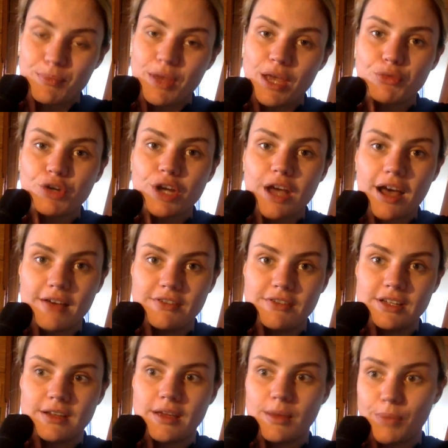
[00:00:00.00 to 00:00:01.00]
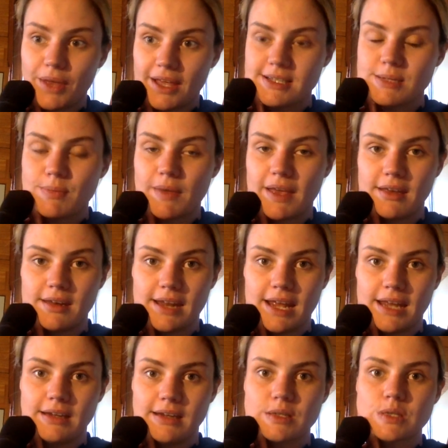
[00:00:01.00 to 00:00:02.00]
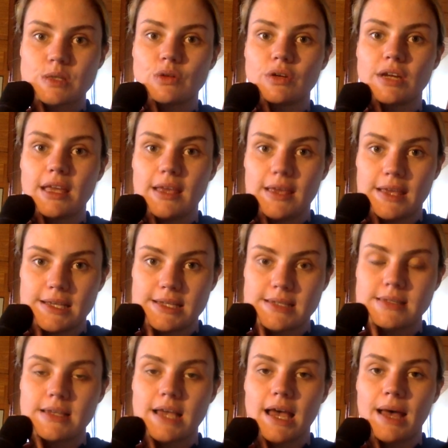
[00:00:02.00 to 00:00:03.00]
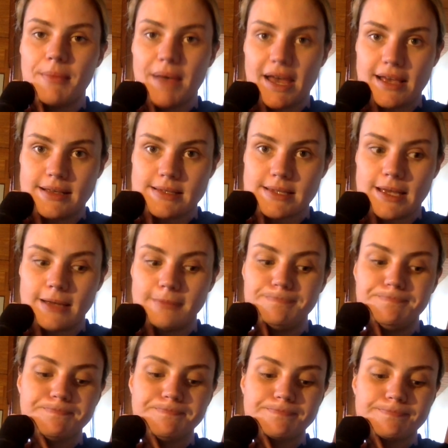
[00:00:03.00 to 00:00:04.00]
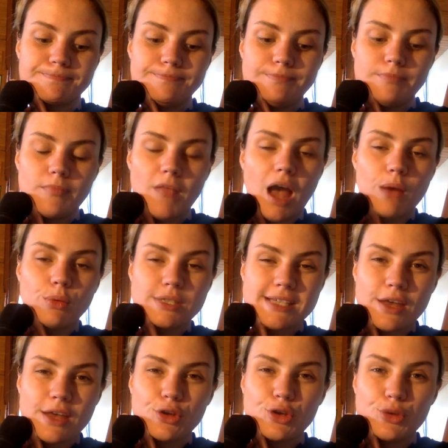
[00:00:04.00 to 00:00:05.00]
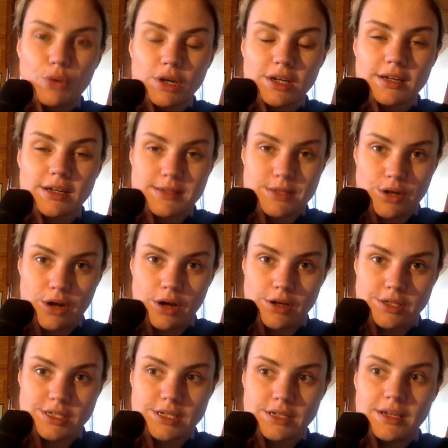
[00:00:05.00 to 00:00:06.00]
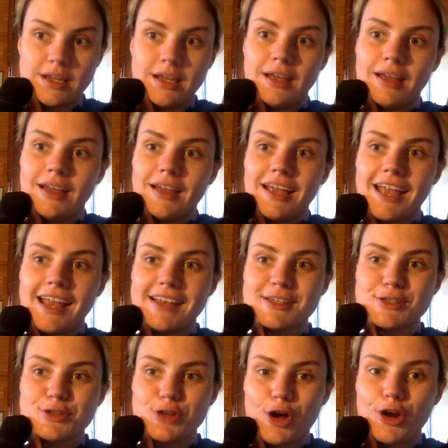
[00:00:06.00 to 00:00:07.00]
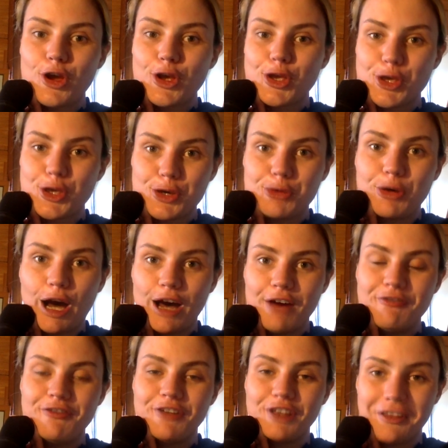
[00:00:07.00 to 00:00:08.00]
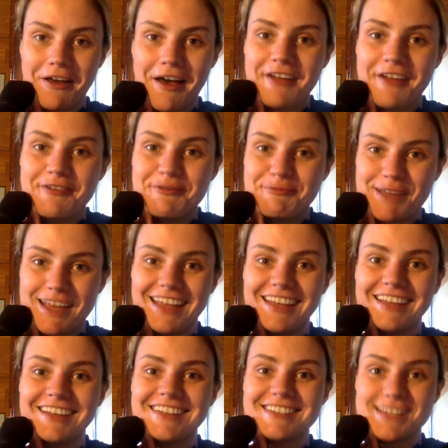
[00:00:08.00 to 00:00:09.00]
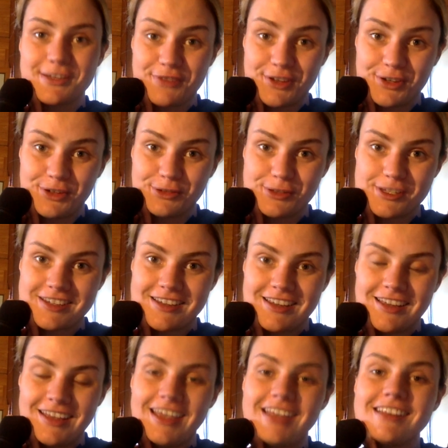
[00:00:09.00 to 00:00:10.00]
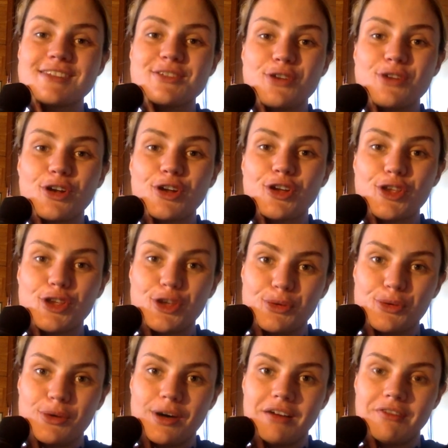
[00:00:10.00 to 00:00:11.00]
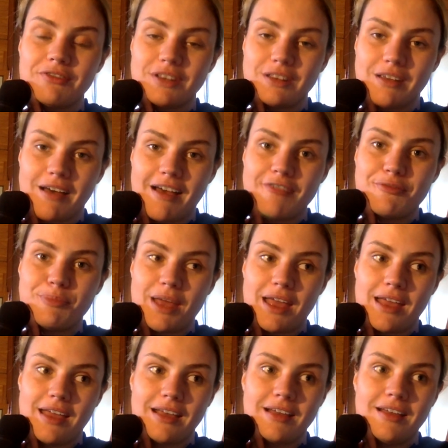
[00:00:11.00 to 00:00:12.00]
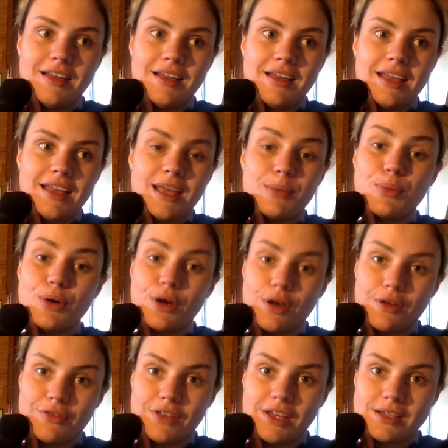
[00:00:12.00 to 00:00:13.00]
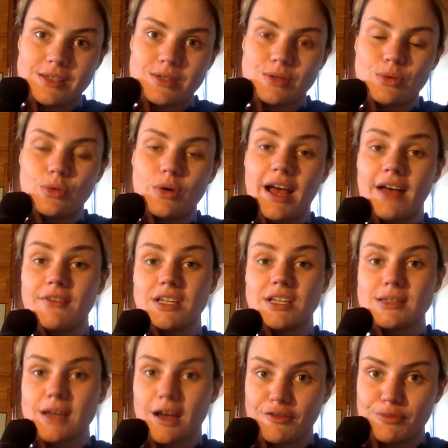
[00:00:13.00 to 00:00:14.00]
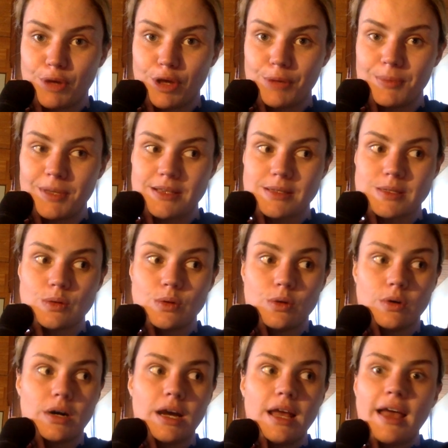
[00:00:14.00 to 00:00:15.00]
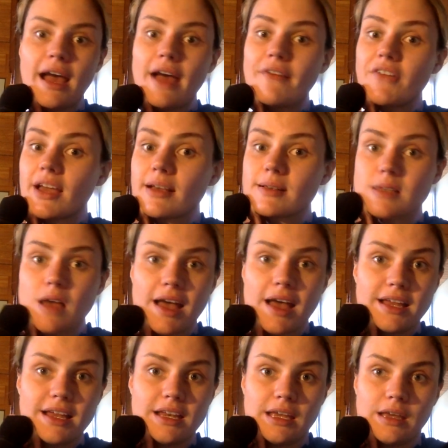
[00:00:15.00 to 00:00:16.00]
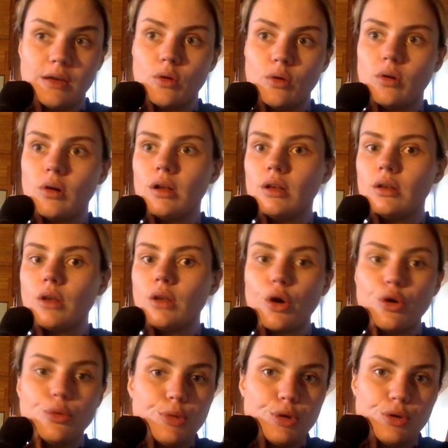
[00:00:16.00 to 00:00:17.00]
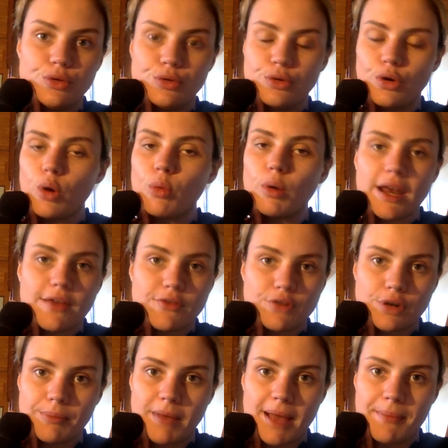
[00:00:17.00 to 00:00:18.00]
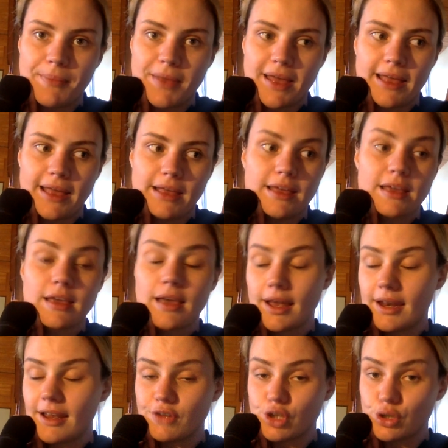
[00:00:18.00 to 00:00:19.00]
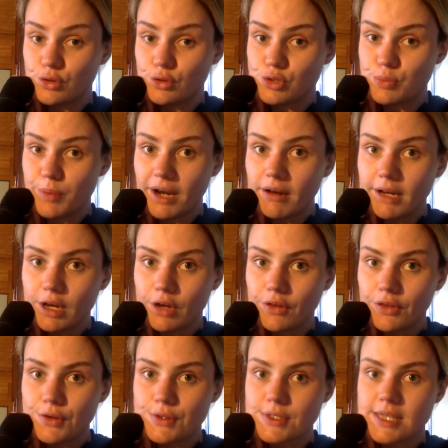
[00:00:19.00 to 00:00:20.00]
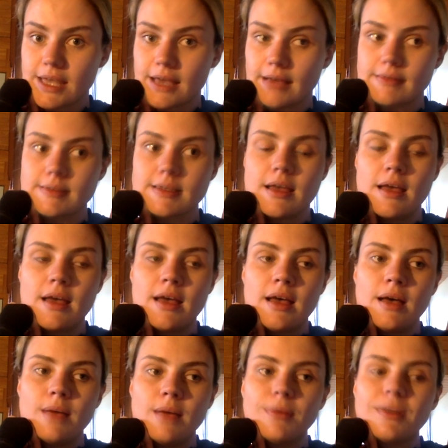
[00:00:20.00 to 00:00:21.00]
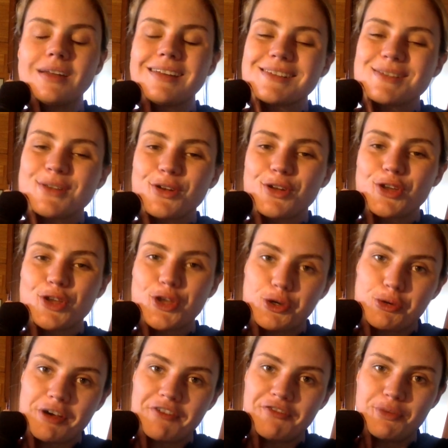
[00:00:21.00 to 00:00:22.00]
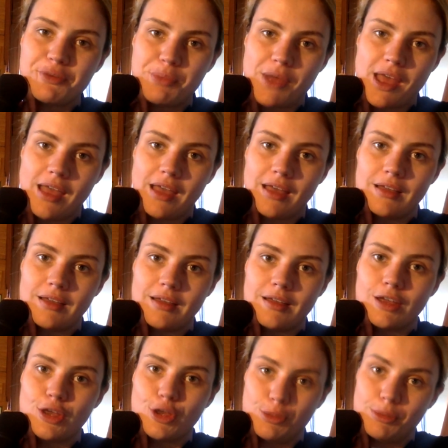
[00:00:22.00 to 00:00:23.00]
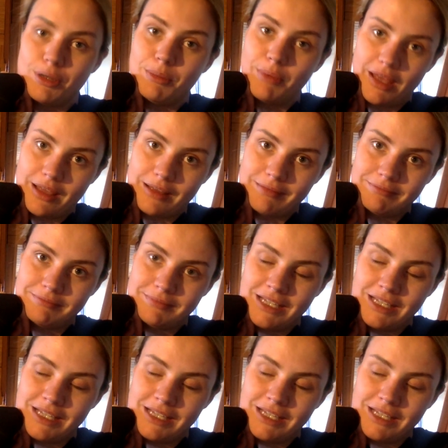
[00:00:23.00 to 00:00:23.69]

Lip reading: Being recovered compared to being in an eating disorder is amazing. I will tell you what it is not. It is not a cure for life being difficult. It is not a cure for life being imperfect, or having tough moments, or having anxiety, or low mood, or whatever it might be. It can have a huge bearing on those things, but it is not a cure for being a human being.